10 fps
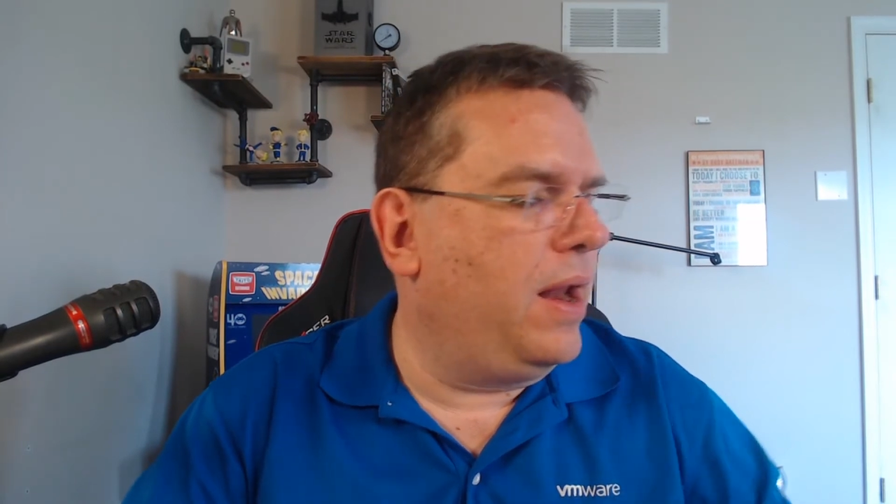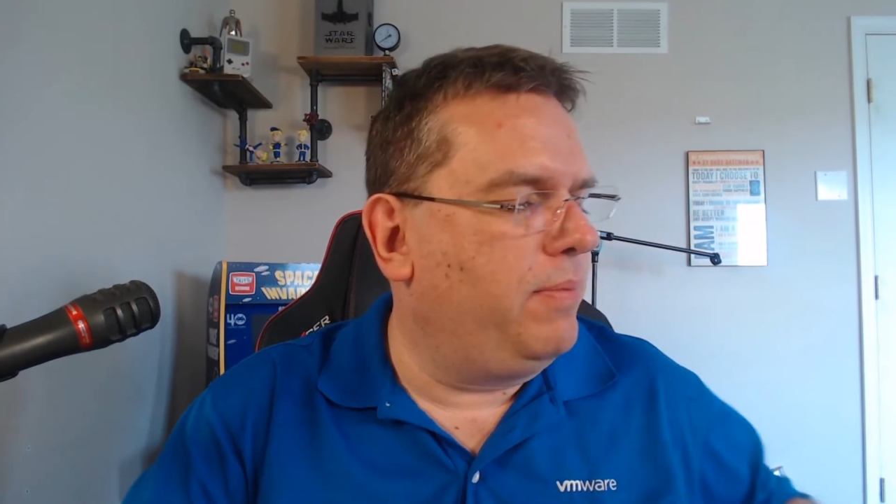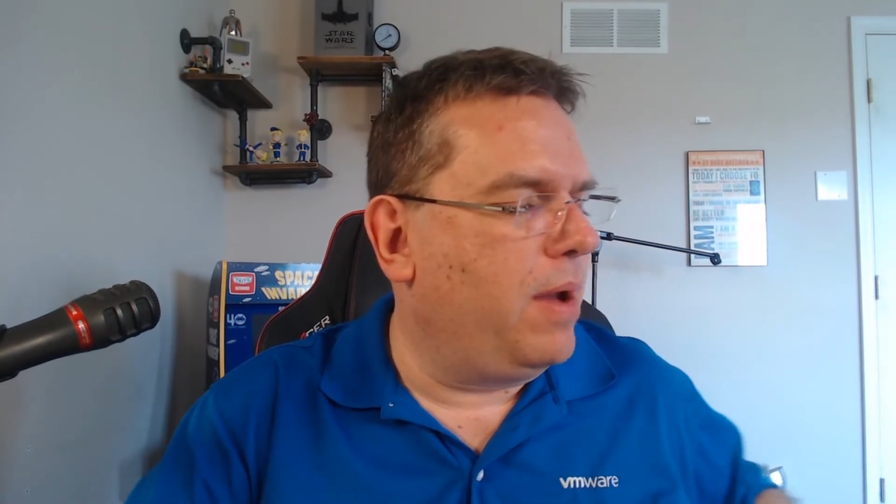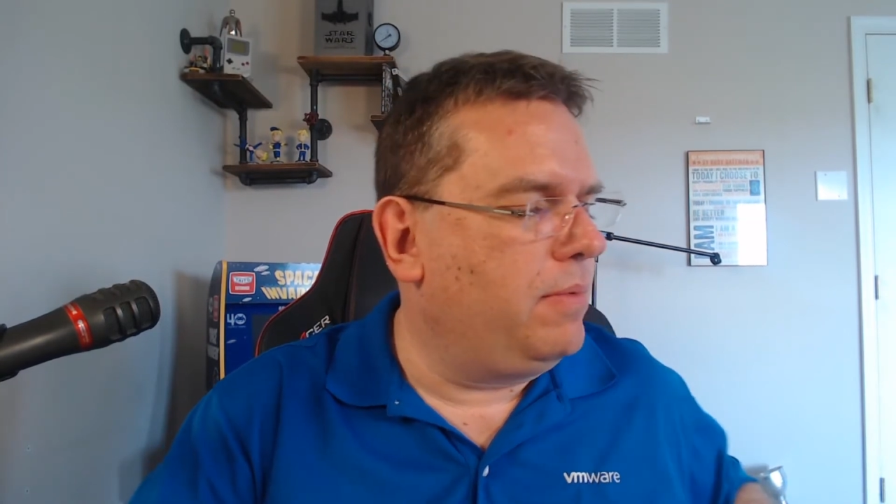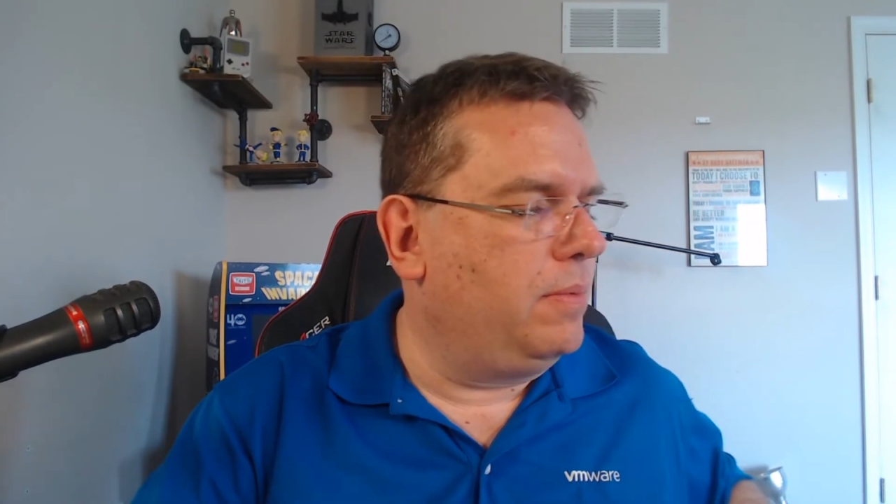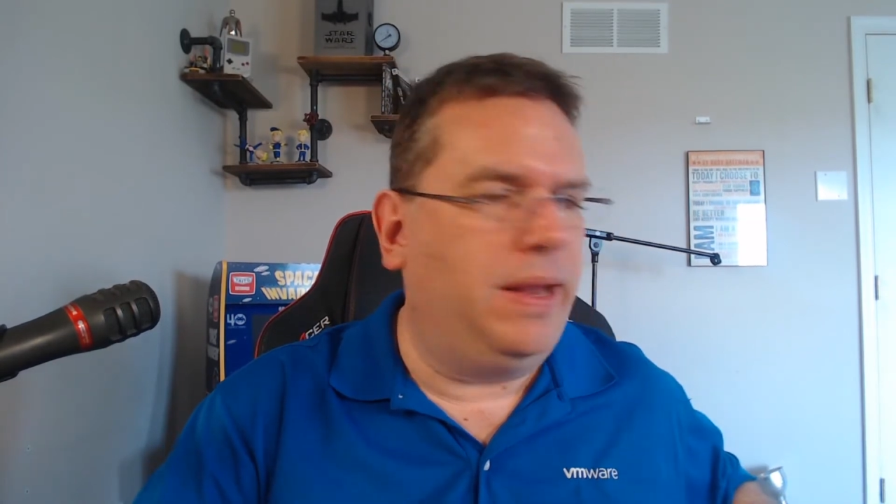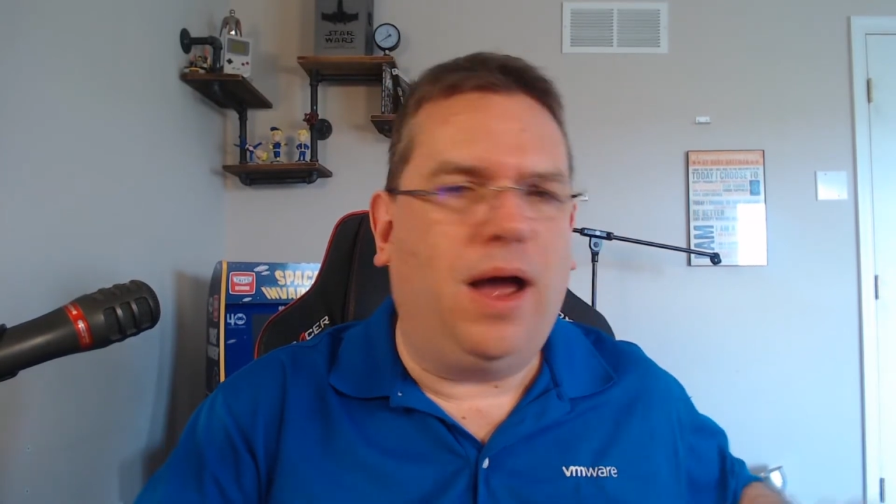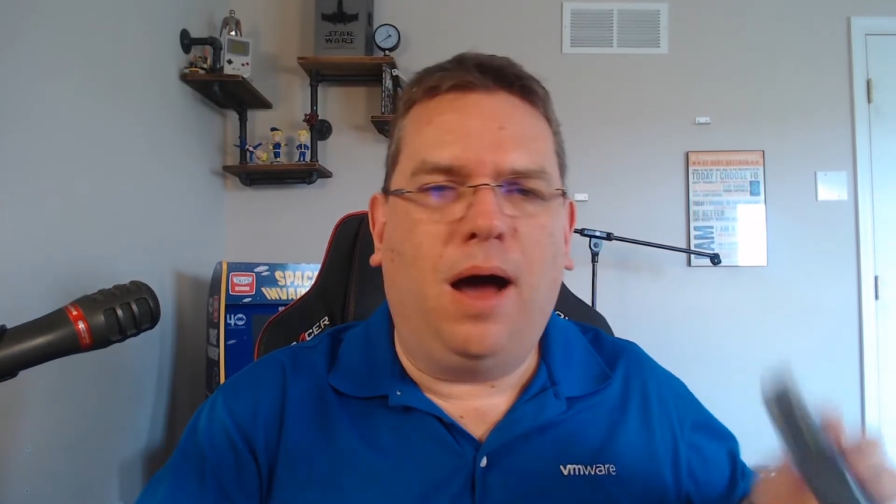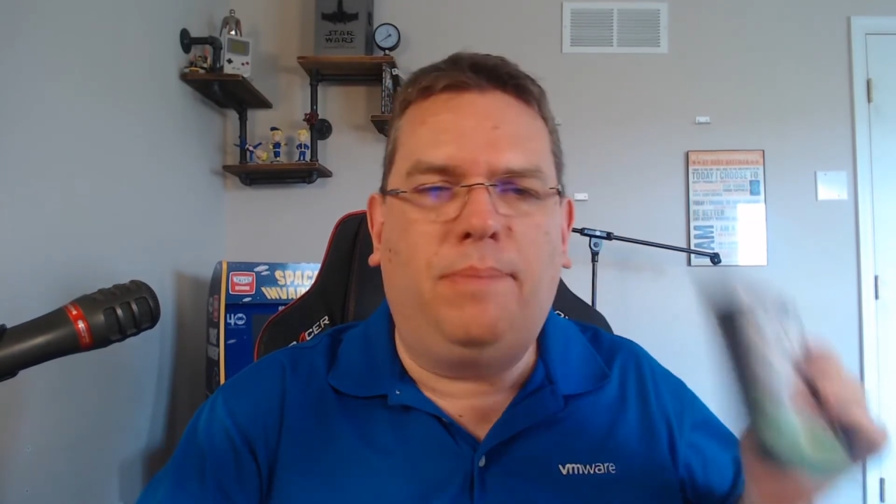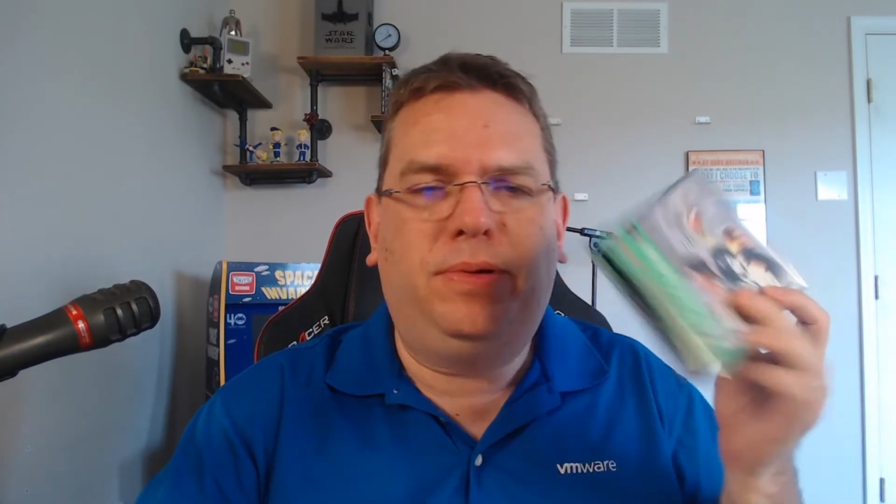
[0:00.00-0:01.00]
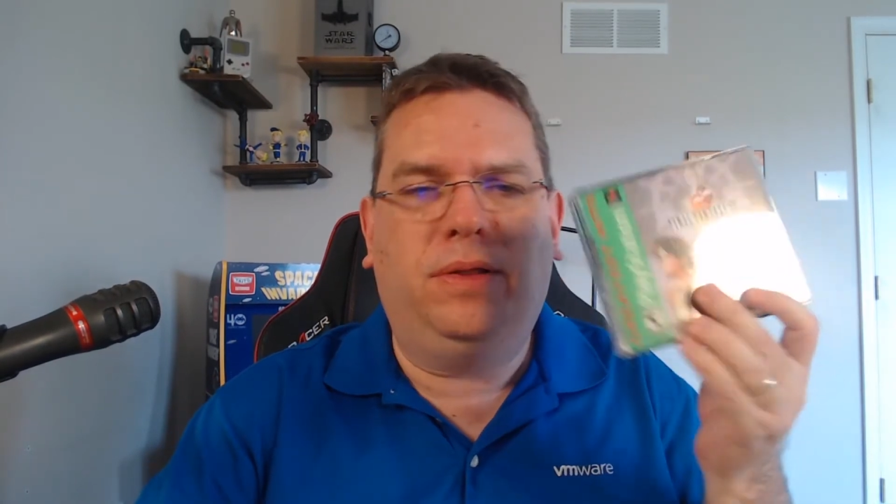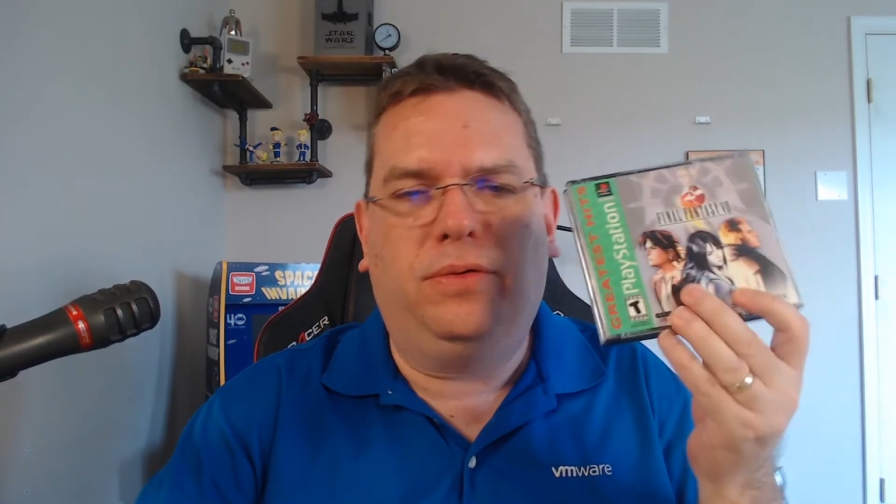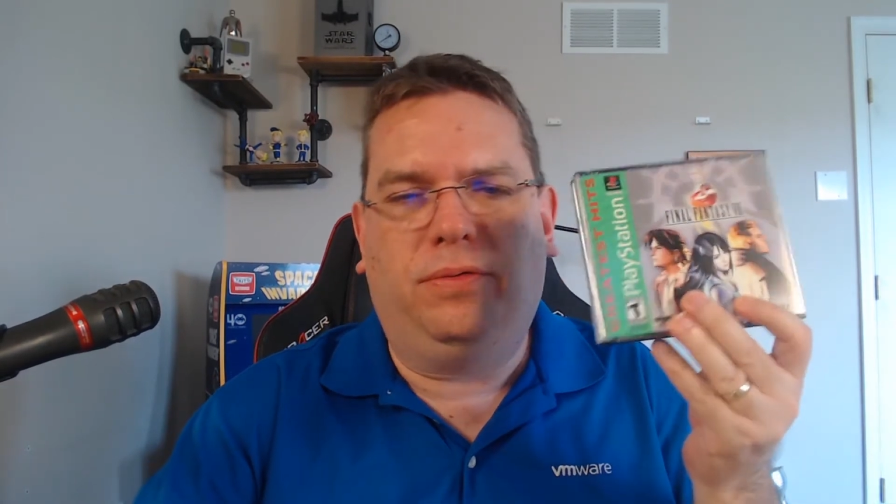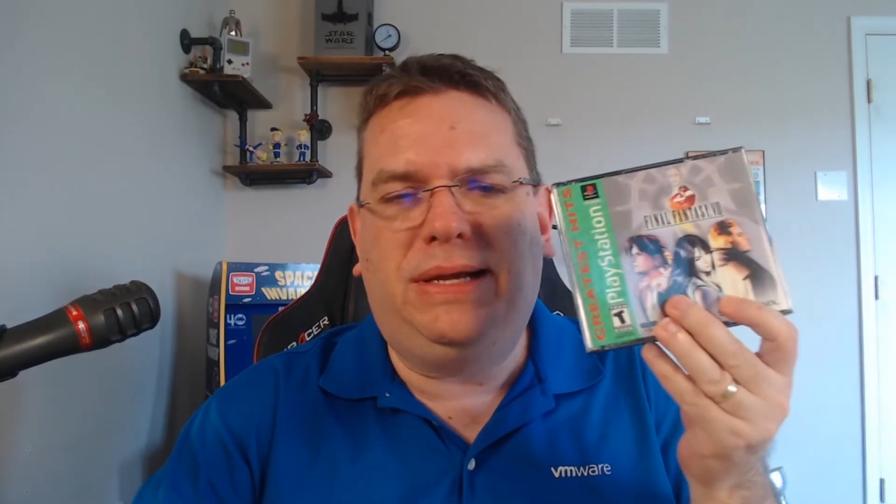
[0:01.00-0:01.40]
probably upped the